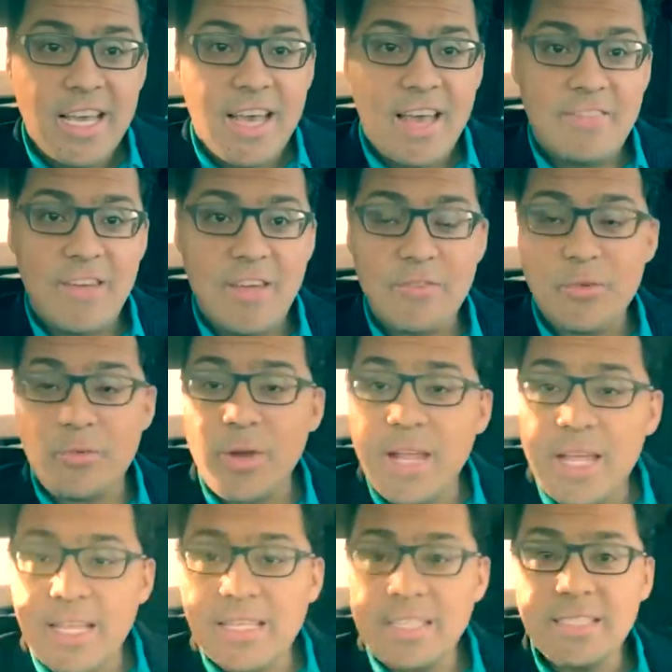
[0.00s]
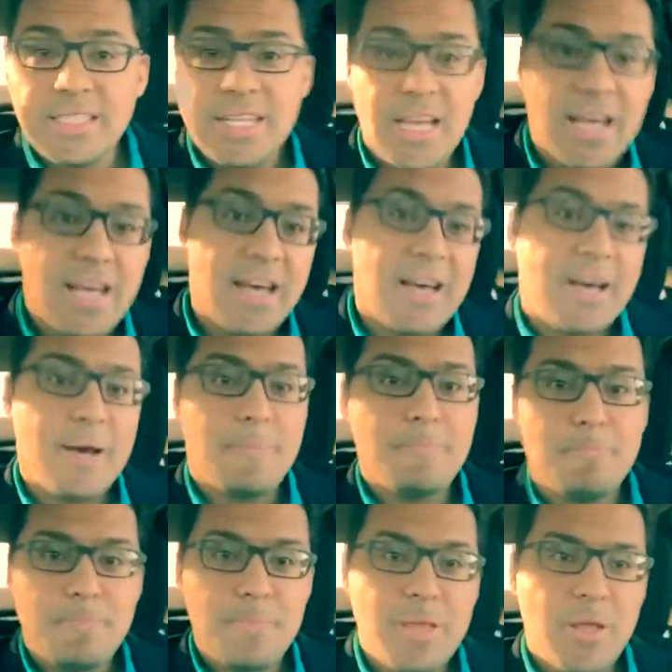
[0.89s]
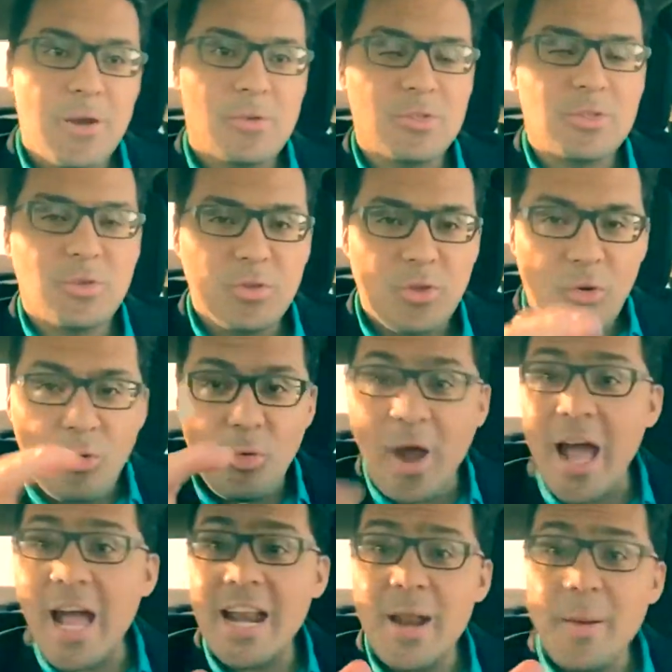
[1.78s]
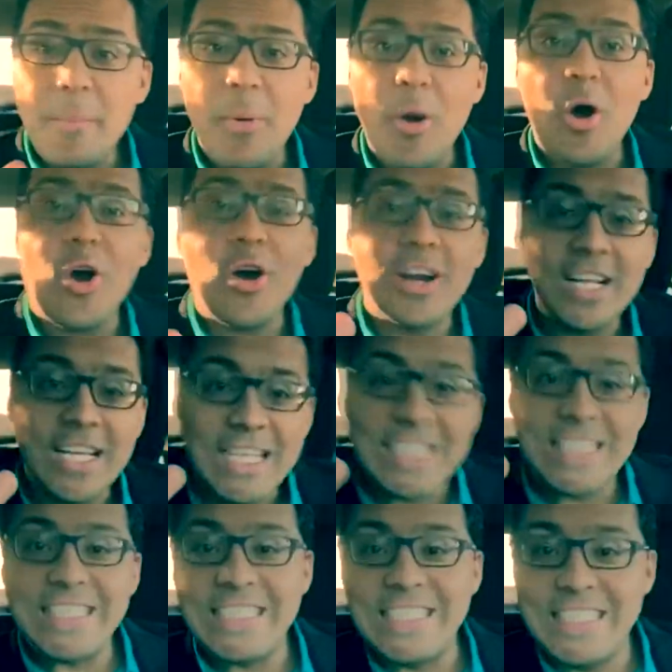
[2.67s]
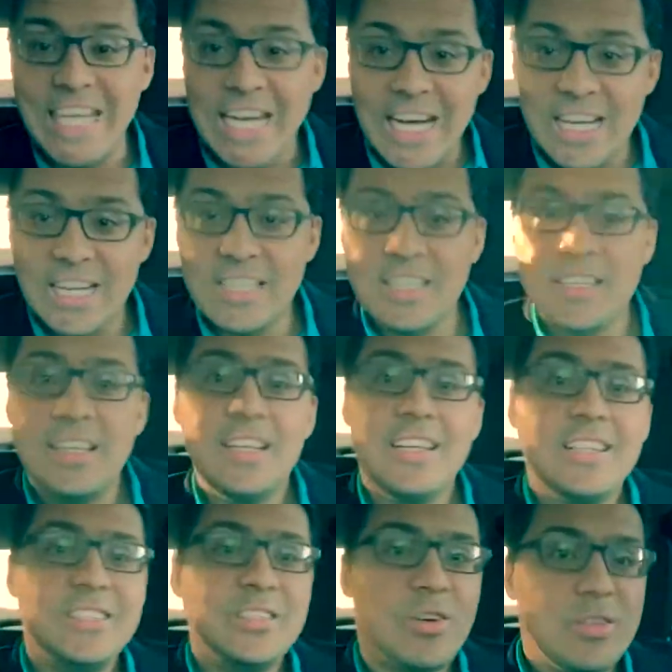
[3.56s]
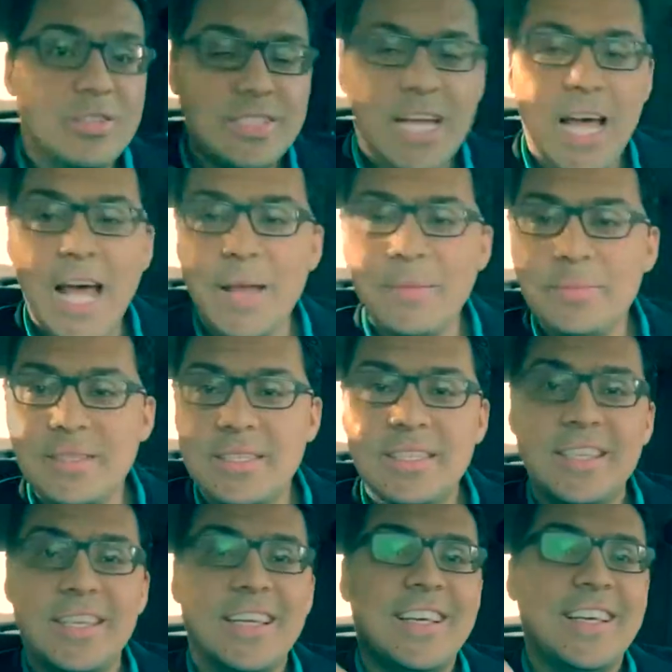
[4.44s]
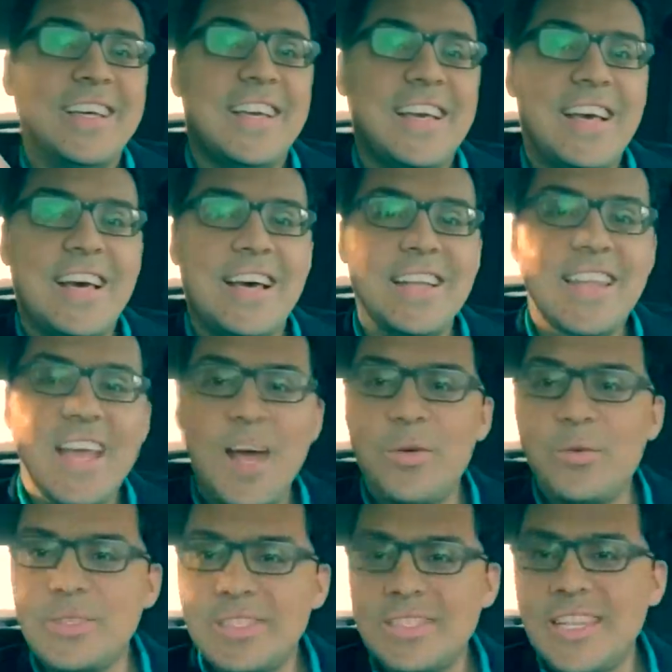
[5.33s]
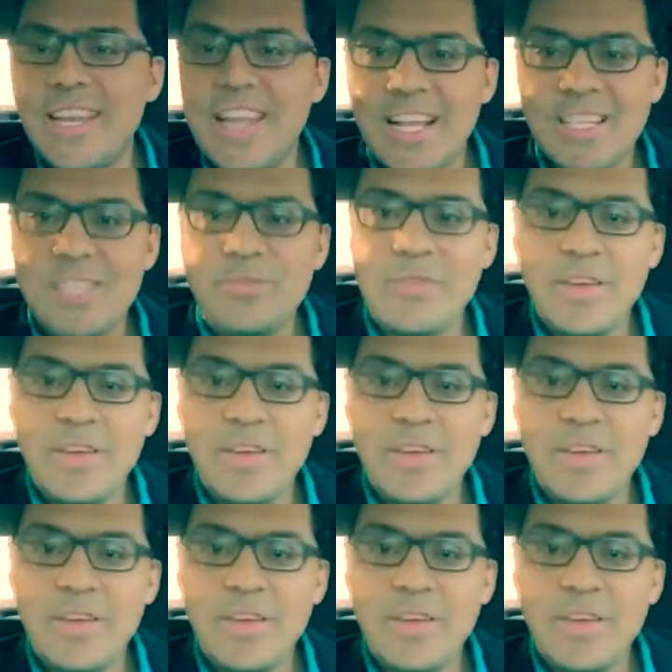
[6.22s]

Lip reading: I've ever written. So the writing part is done. It's all typed. Now it's the next